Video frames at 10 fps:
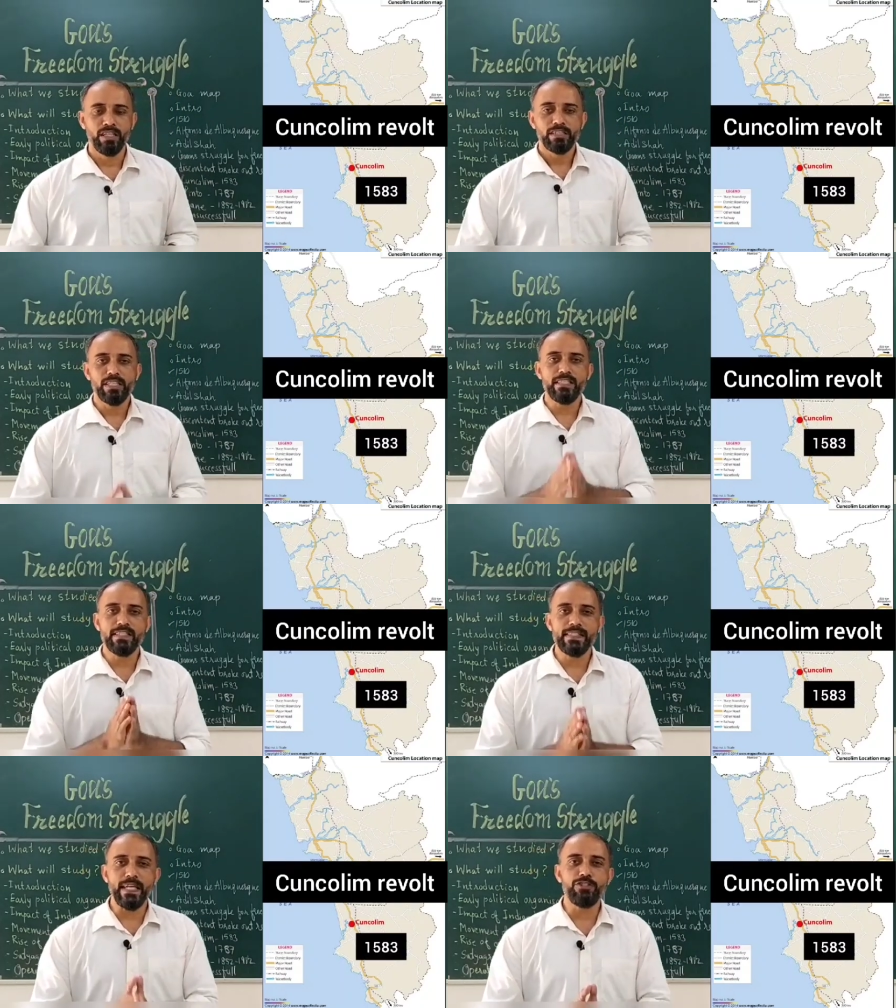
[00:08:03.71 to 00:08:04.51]
This
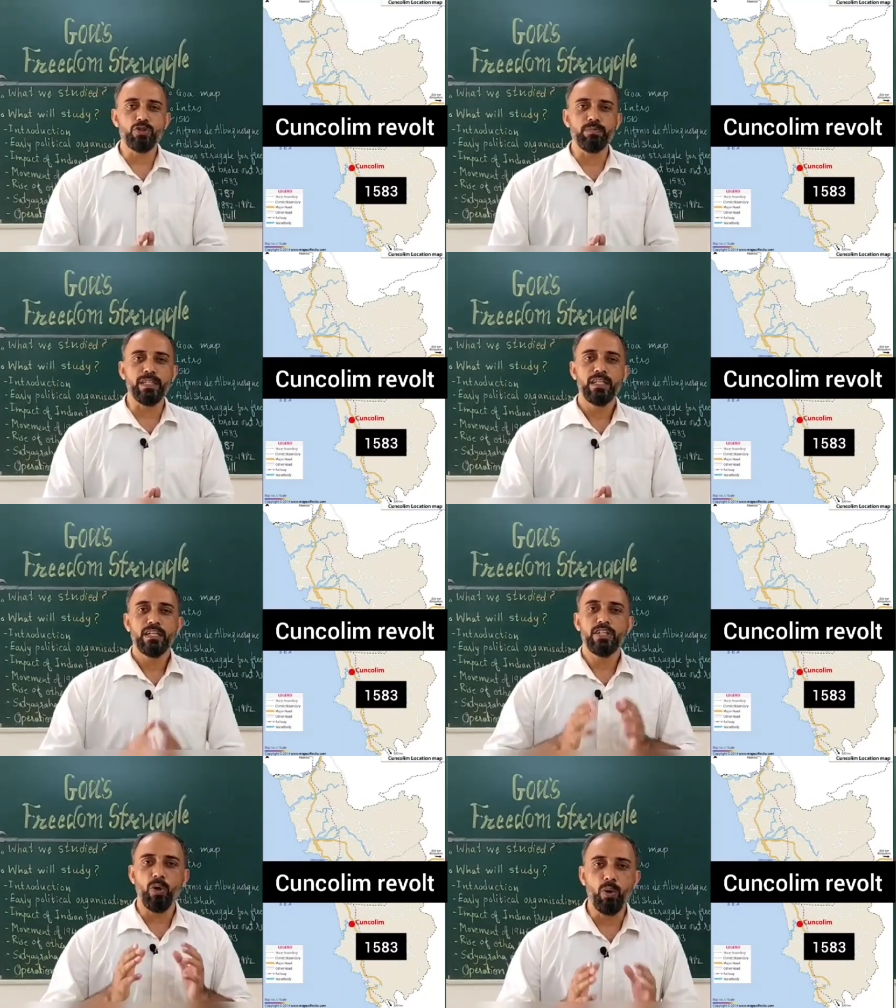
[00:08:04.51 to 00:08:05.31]
is said to be
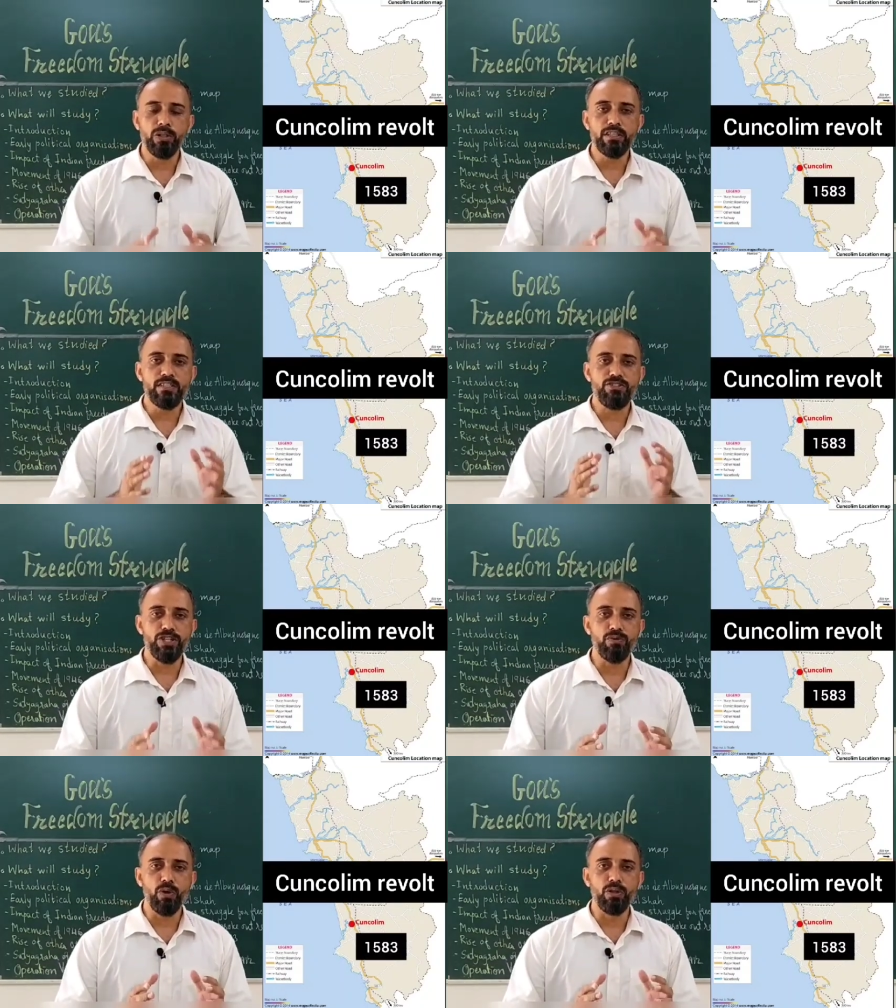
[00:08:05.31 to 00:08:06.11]
the oldest
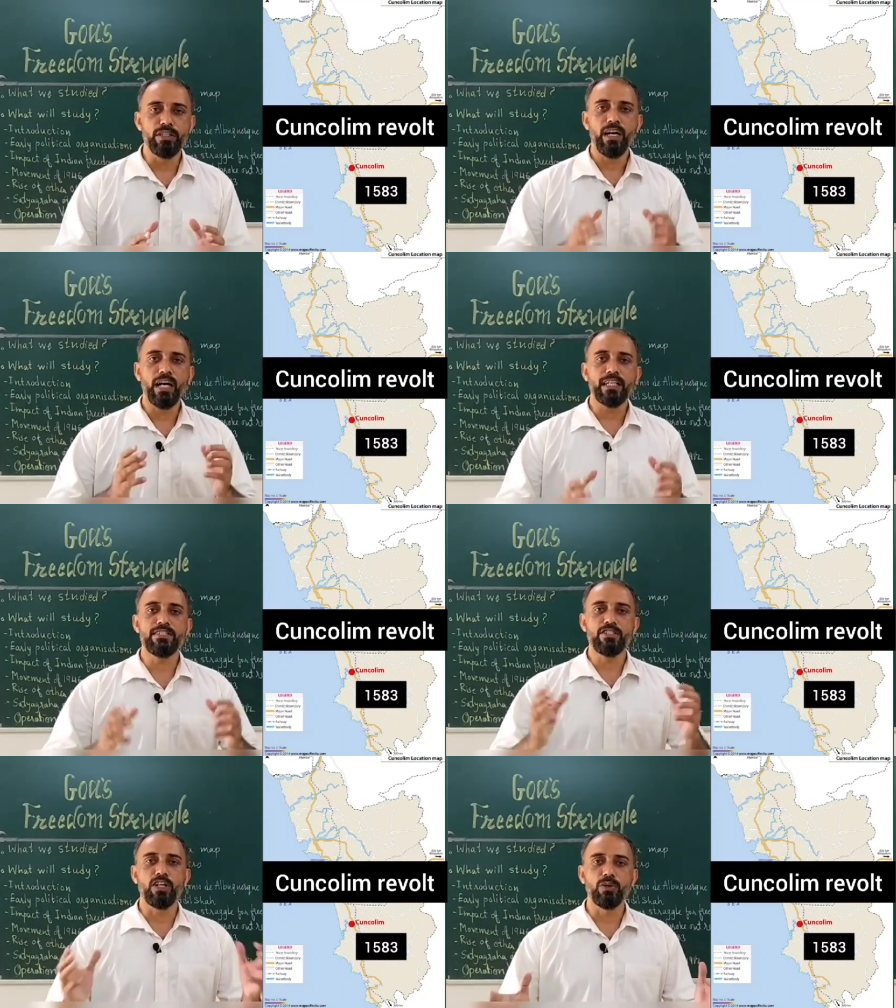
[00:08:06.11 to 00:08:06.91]
revolt
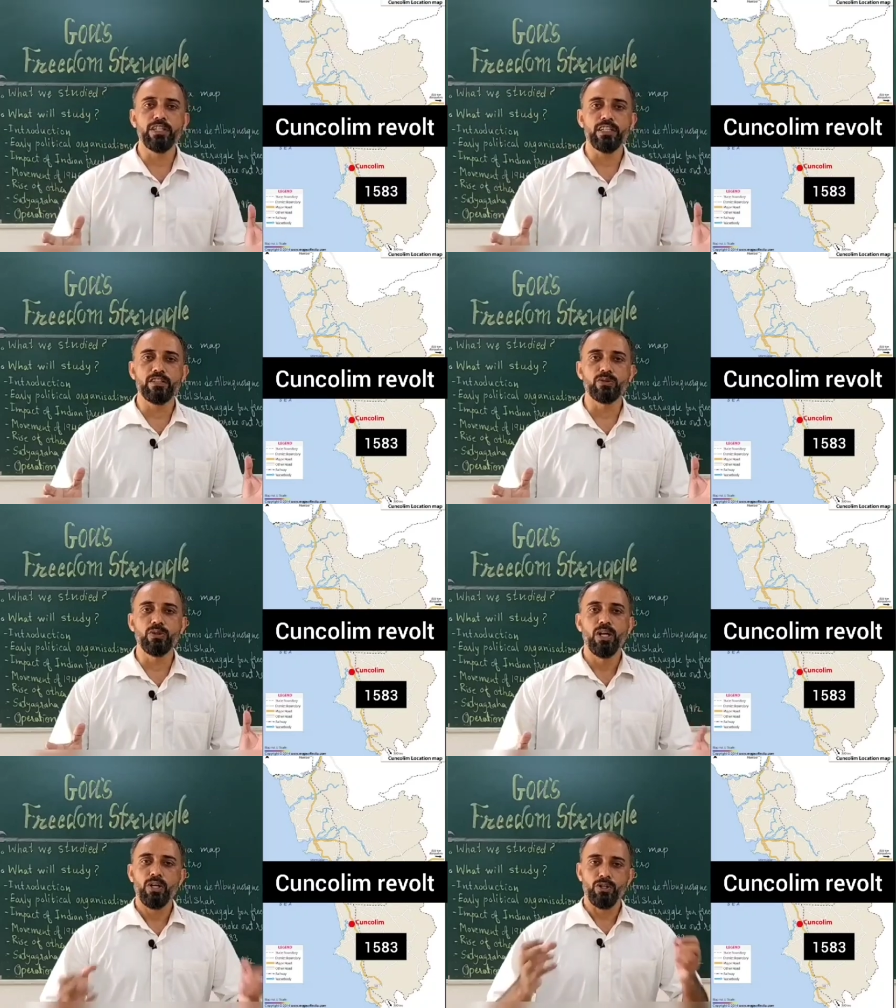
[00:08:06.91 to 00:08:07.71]
against colonial rule,